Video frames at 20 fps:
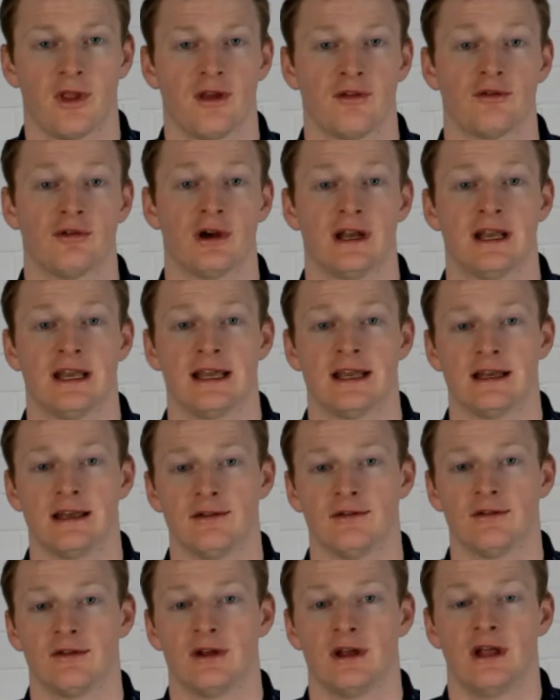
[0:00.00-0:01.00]
for our
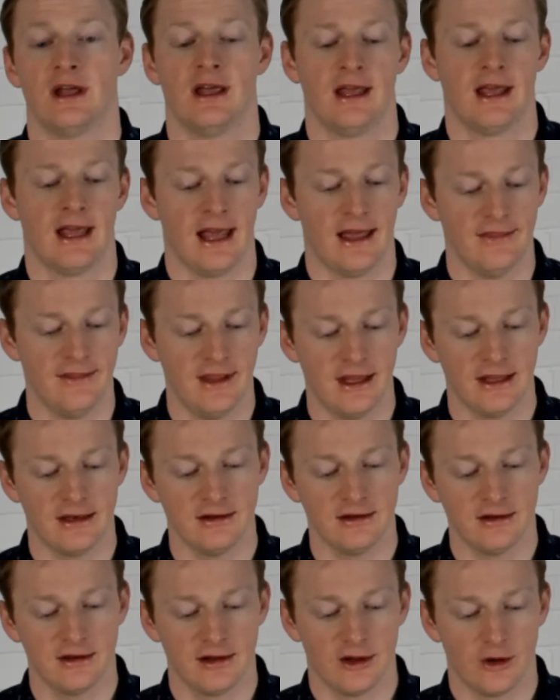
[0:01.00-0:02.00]
negative. And
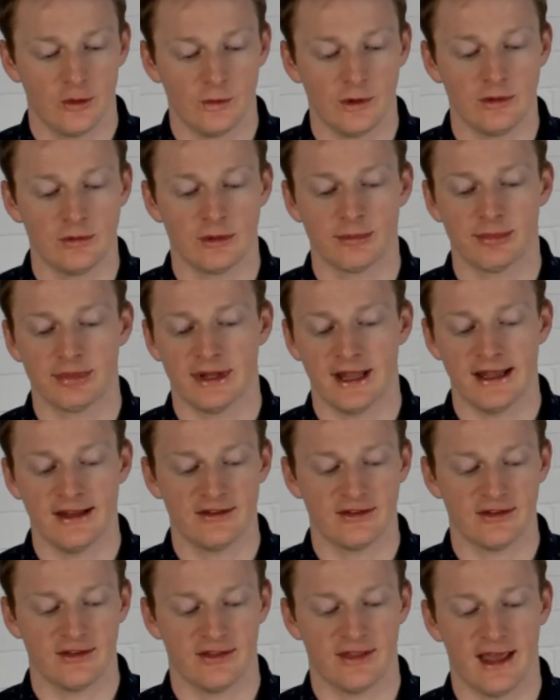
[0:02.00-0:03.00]
then we
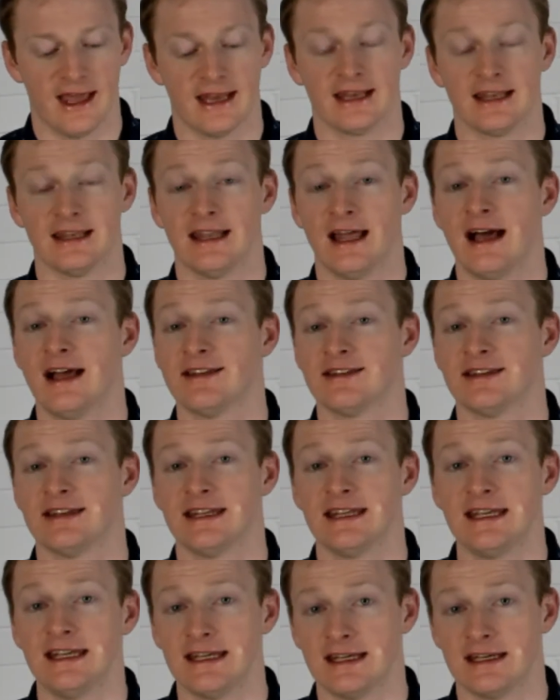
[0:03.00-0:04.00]
replace that last
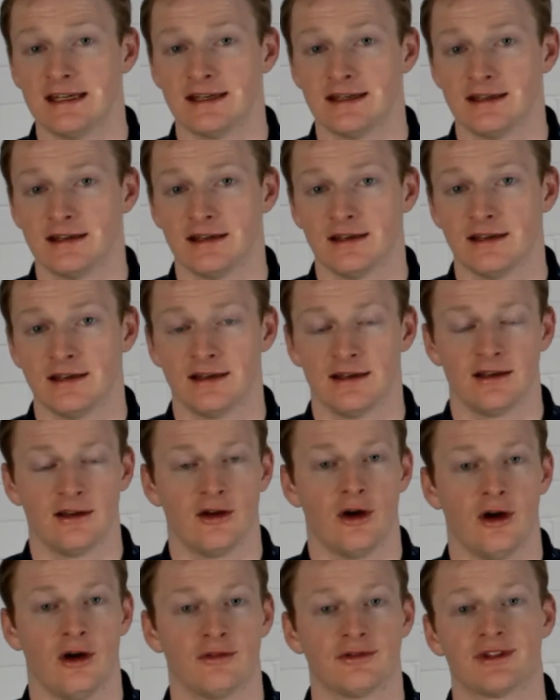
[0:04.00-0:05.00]
E
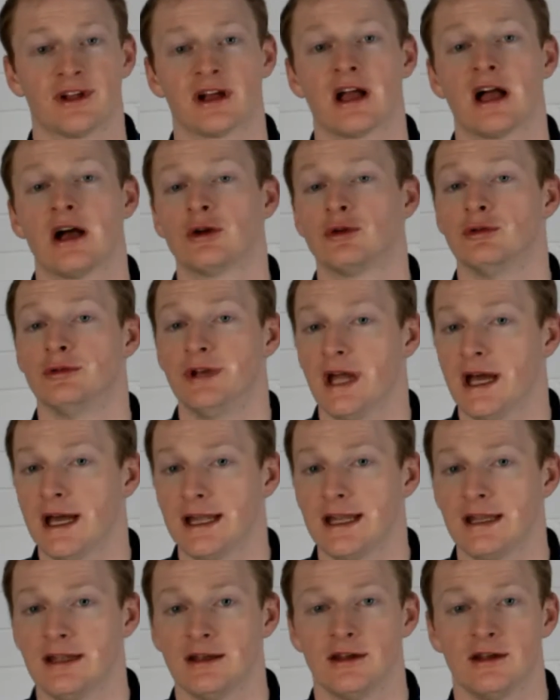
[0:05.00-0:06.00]
of
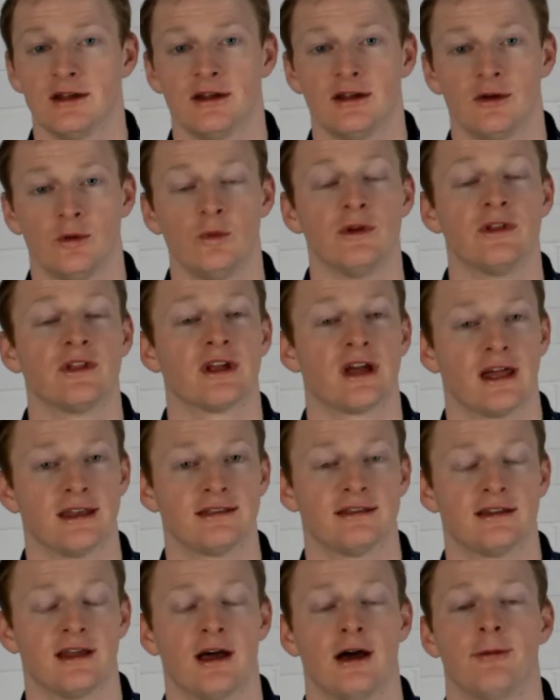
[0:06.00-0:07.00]
takakunai with
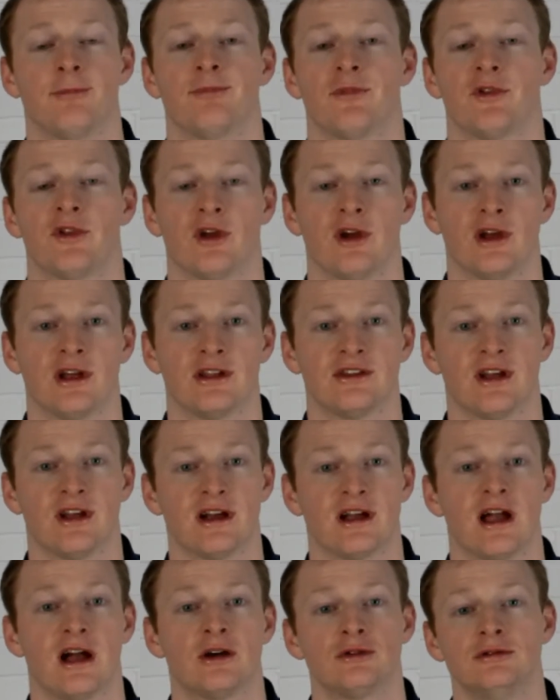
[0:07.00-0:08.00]
katta. So
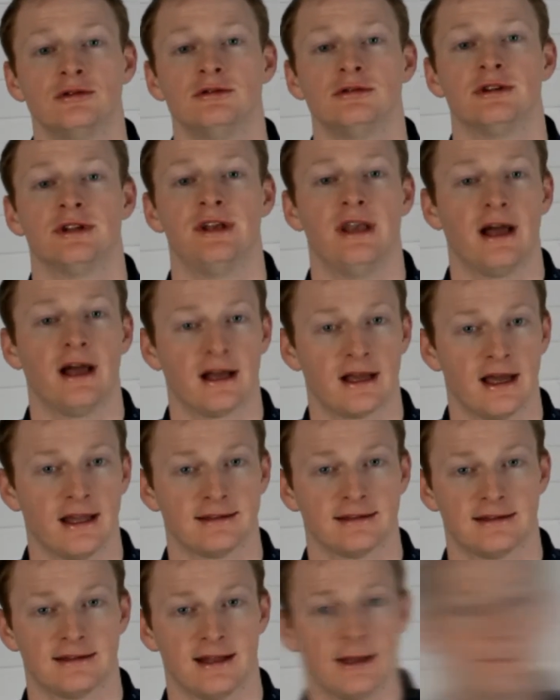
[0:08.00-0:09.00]
takaku
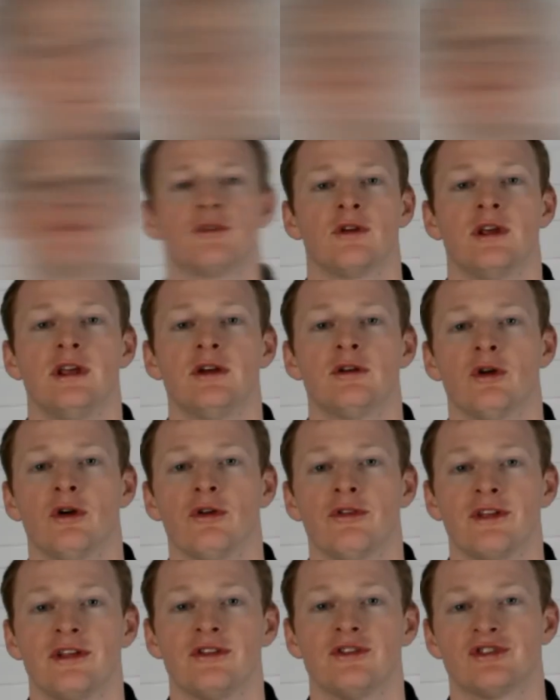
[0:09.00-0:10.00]
nakatta. So here are all
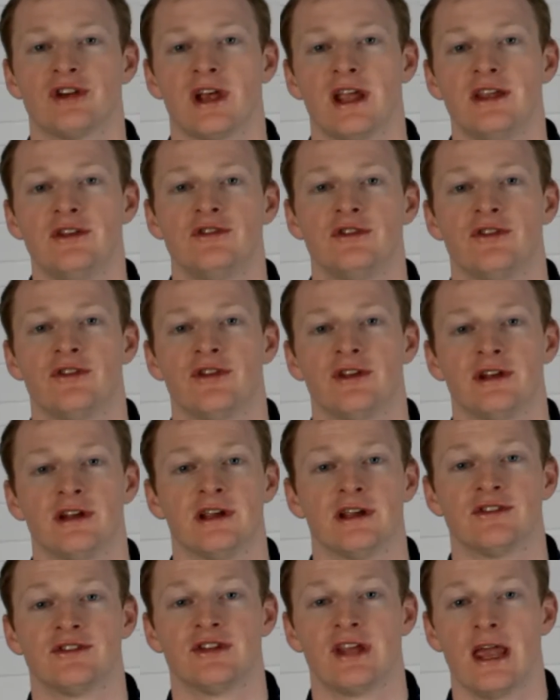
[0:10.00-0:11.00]
these changes in
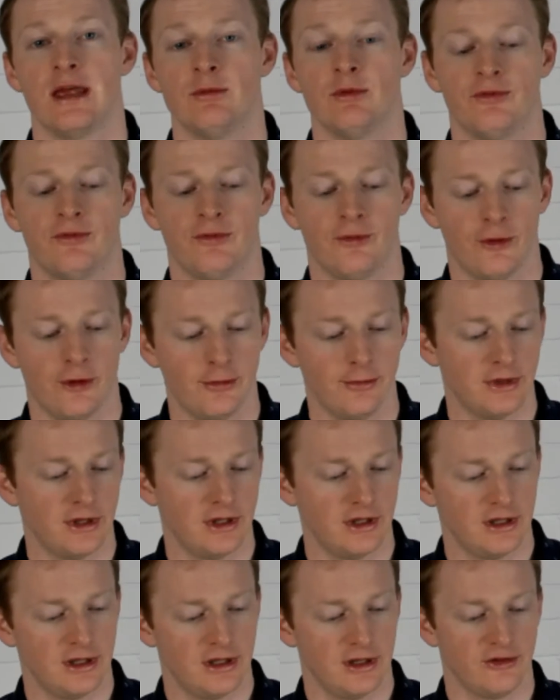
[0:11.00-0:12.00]
a table form.
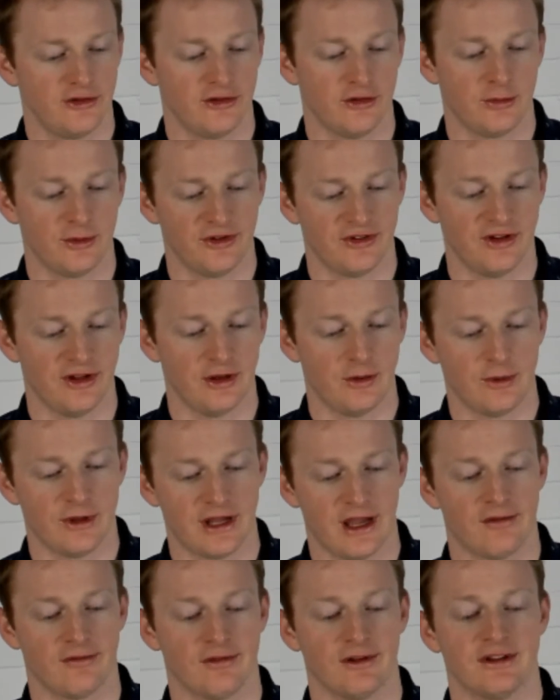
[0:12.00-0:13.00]
So we see we
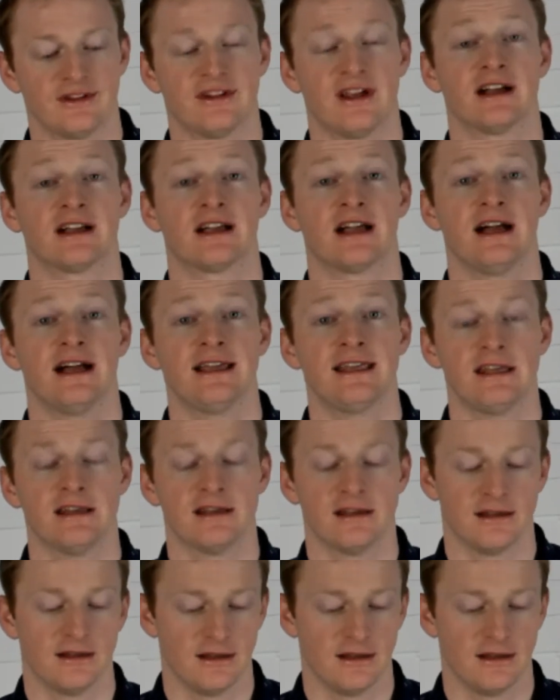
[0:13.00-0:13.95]
have takai,